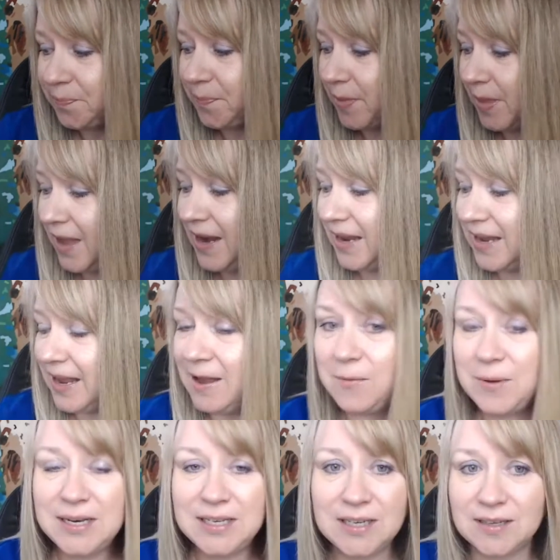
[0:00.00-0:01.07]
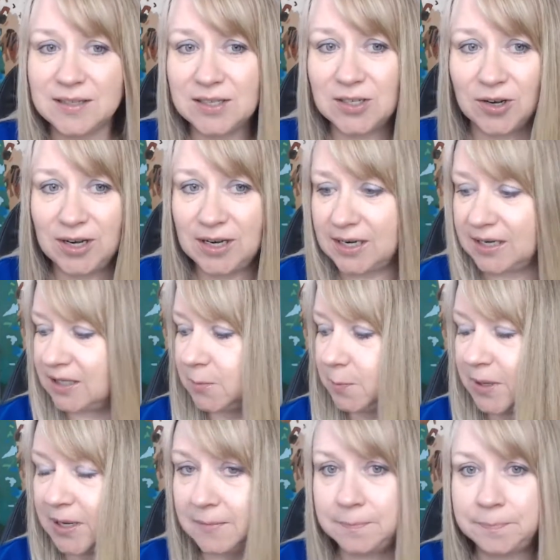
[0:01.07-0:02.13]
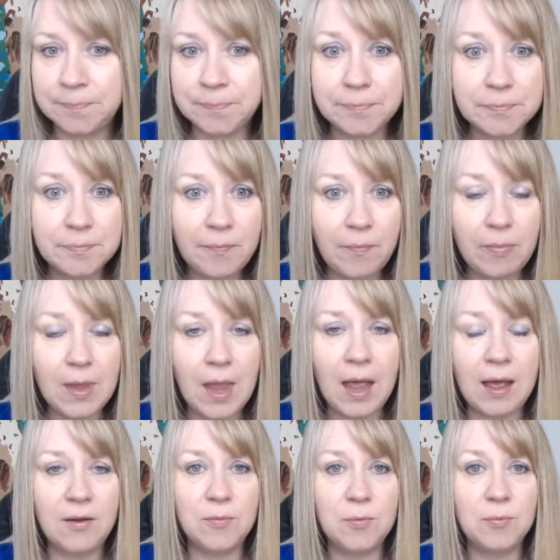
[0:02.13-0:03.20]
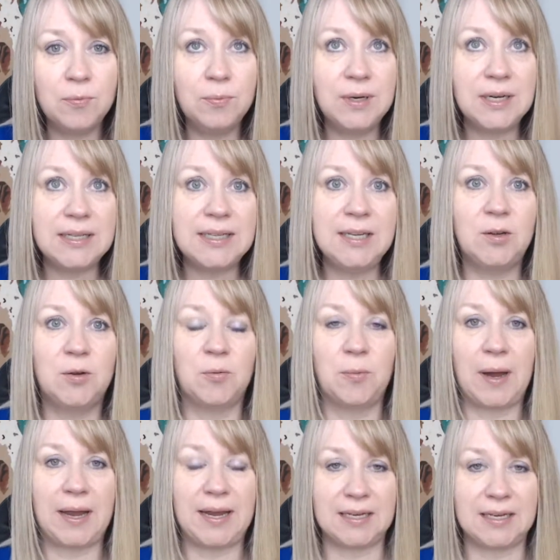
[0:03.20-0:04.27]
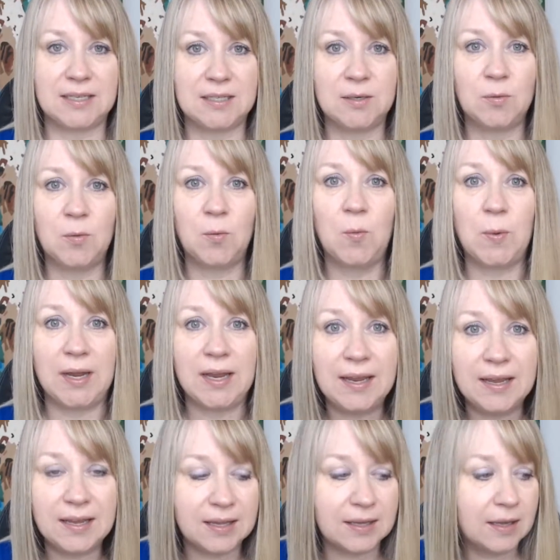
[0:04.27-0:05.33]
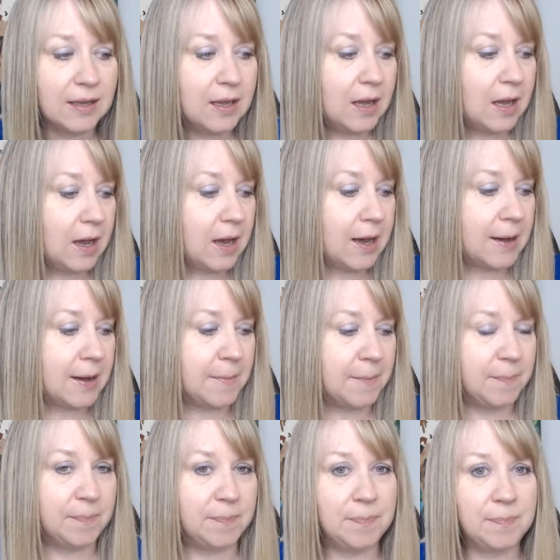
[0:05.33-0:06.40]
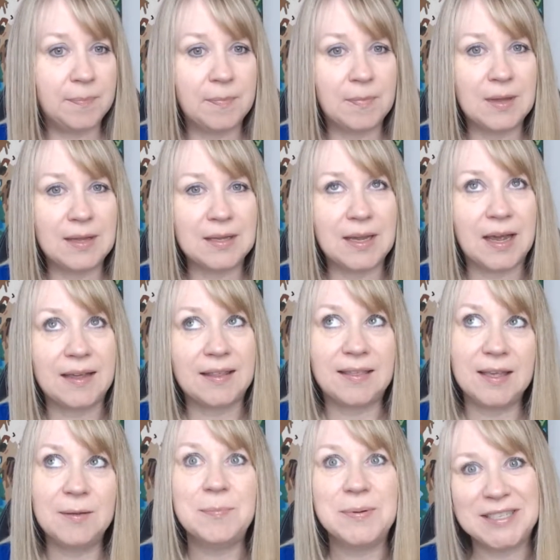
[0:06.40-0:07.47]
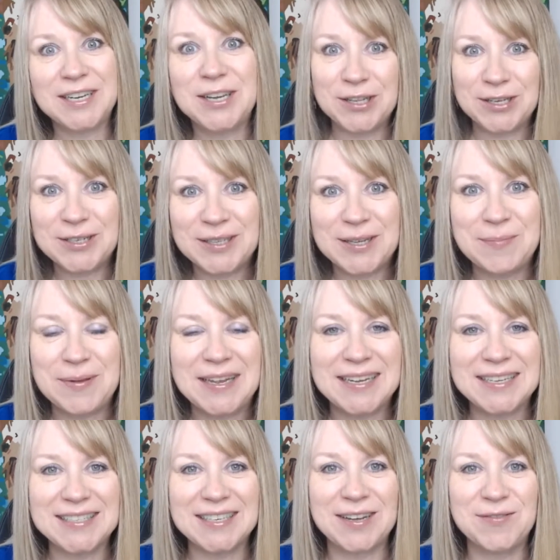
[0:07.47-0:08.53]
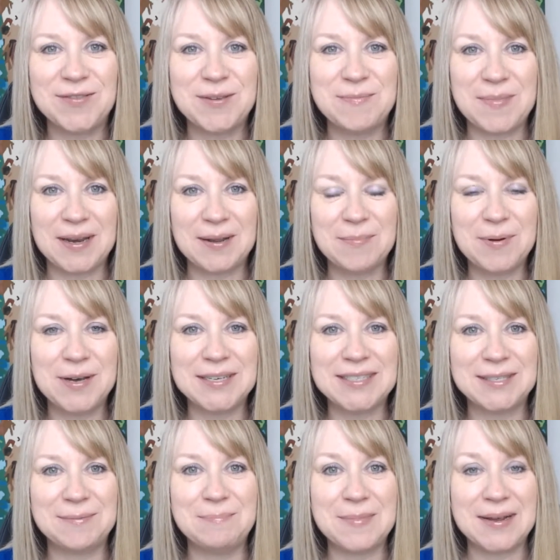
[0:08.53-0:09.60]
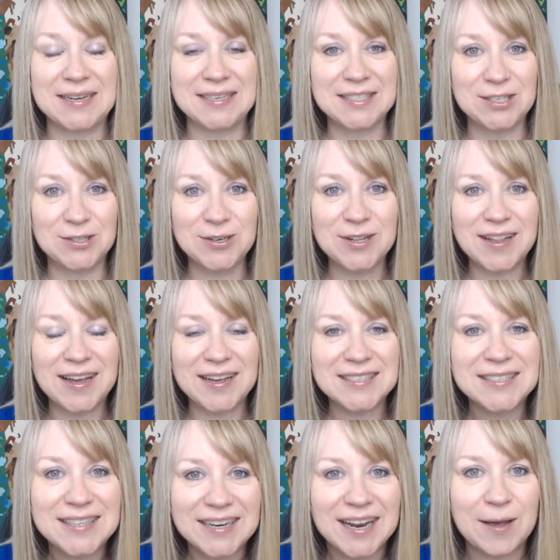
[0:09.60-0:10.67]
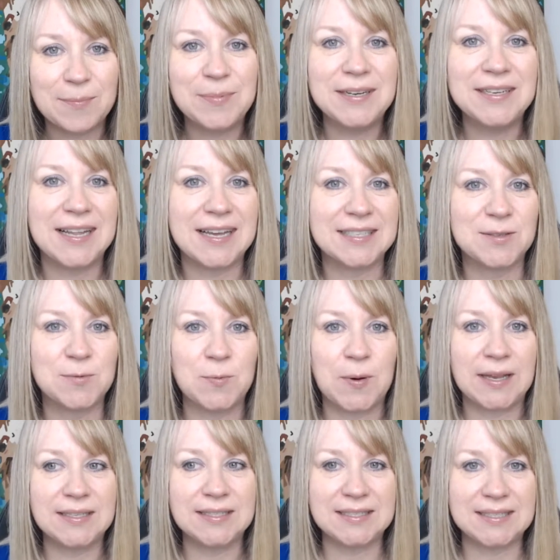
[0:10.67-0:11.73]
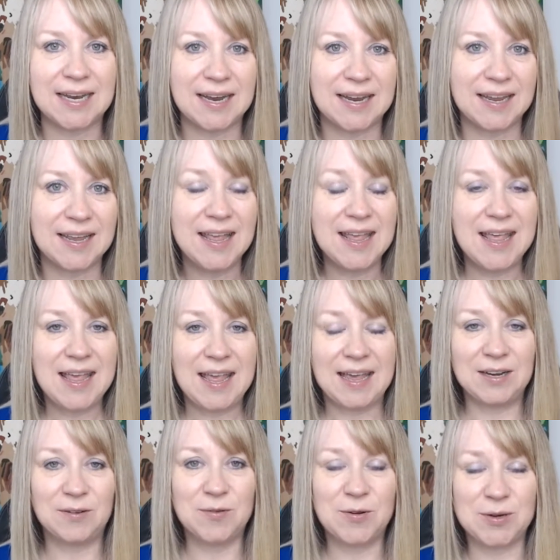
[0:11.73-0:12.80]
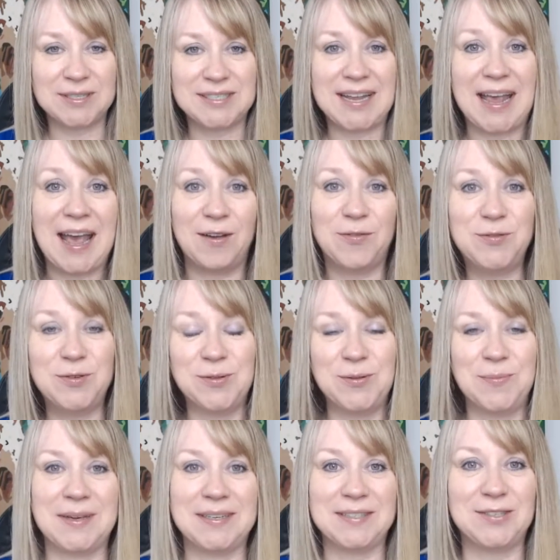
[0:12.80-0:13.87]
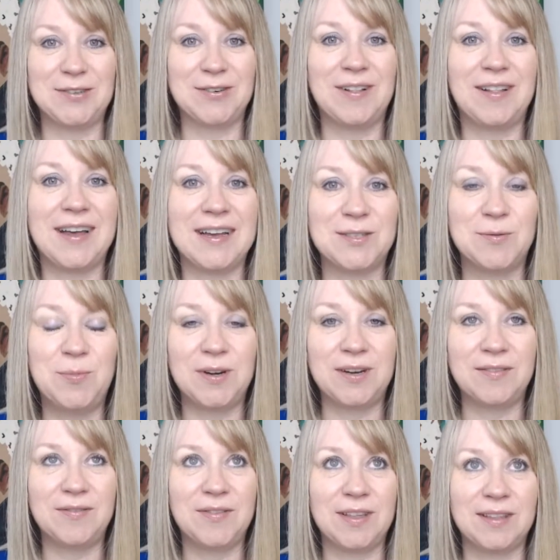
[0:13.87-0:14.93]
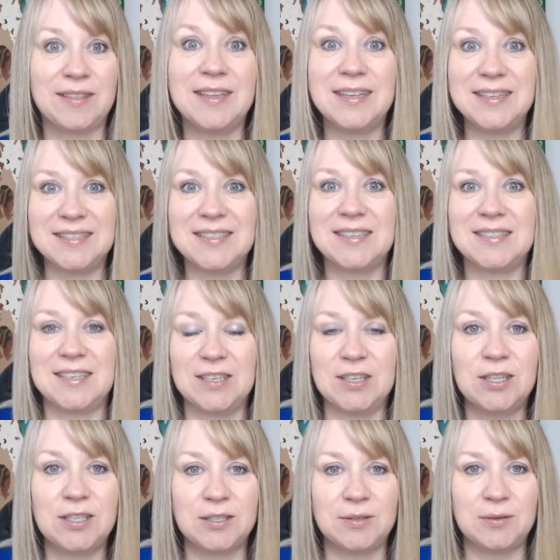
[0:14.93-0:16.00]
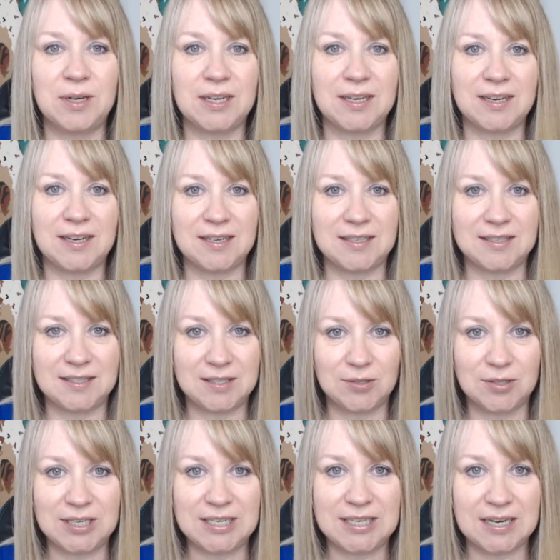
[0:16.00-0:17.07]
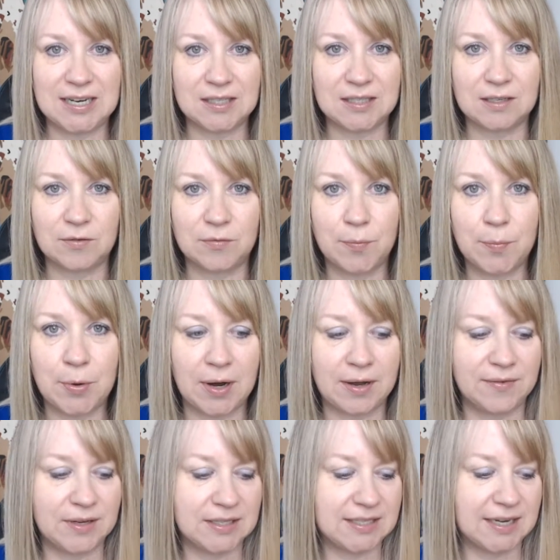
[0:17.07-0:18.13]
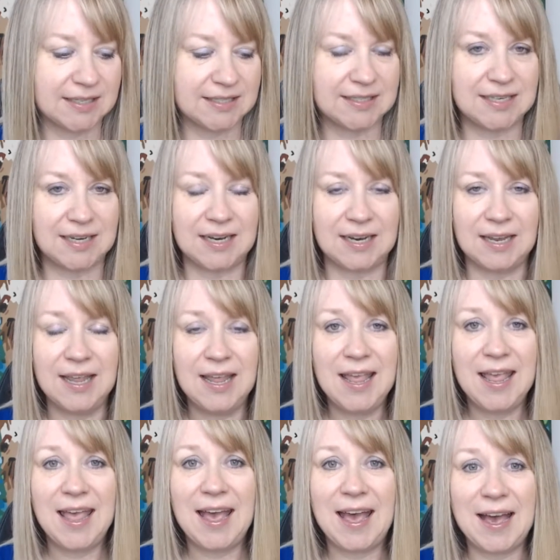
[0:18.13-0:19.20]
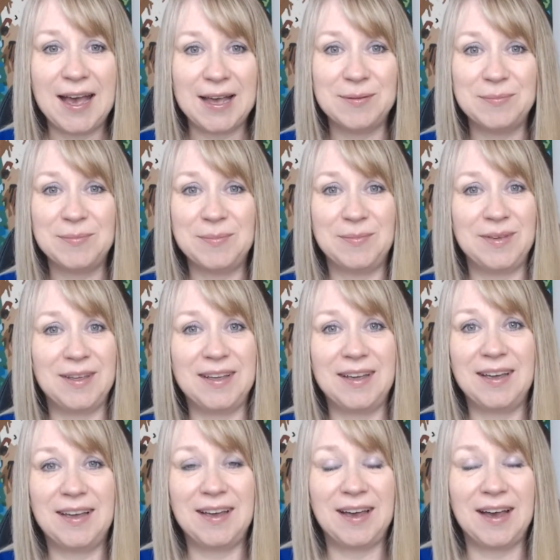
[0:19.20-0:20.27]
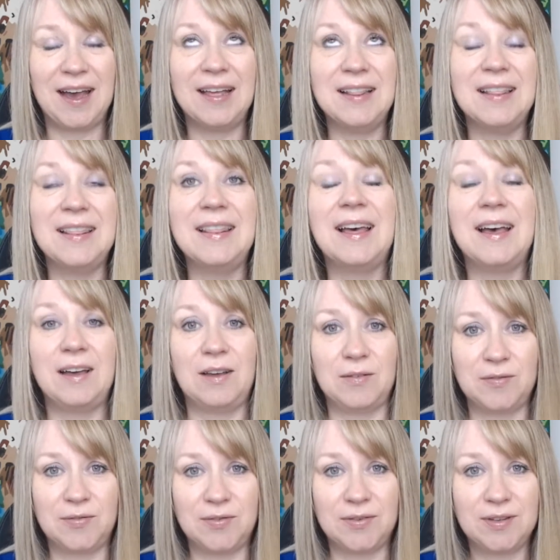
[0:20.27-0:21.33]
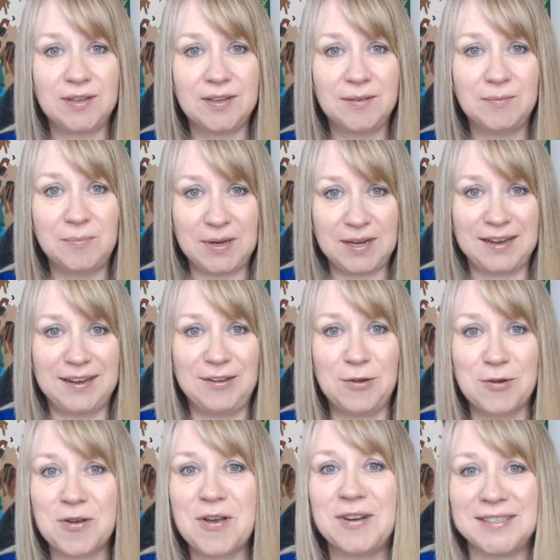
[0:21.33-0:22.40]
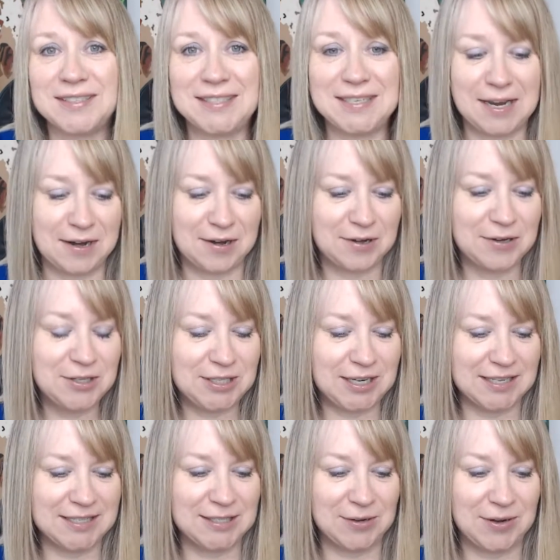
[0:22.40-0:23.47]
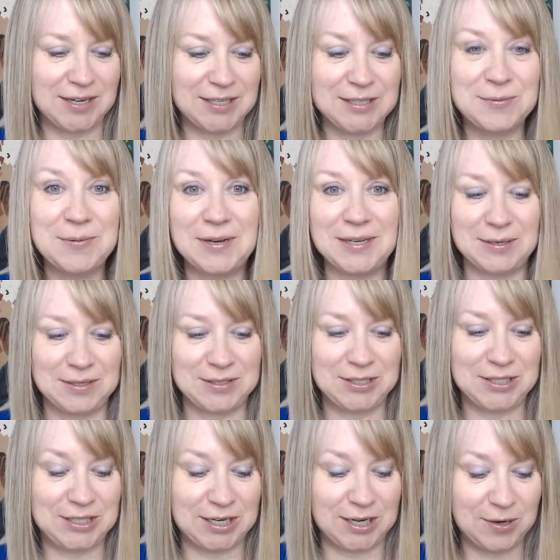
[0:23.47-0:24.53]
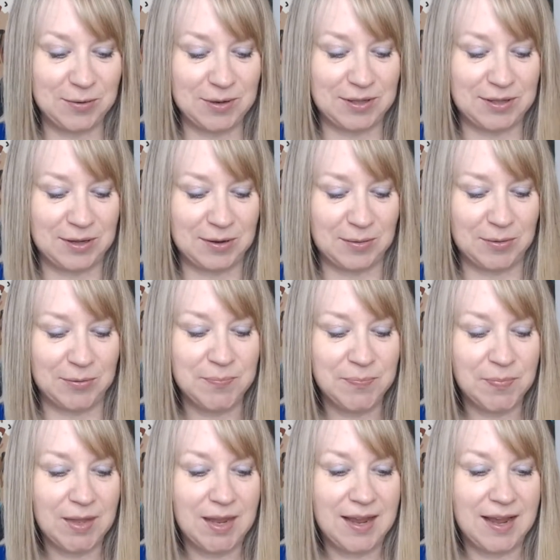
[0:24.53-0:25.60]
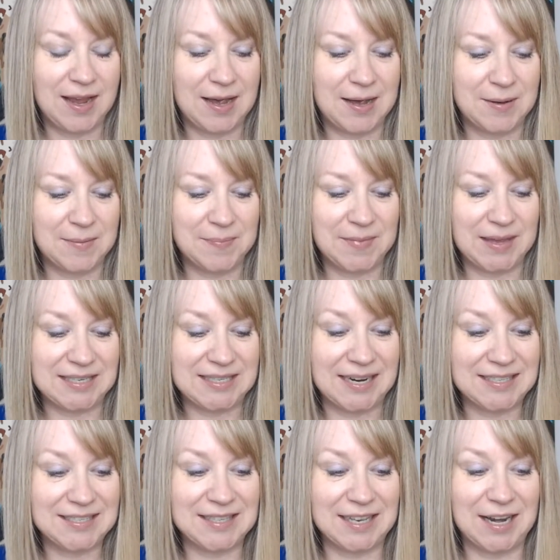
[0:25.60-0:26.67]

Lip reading: And I can't wait to get started. It's been a really great week. I think particularly because of the Menopause Masterclass that happened last Wednesday. And of course, after the Masterclass, one of the things that's included is 30 days of private texting. I love being your concierge. And so I just want to share with you a text that I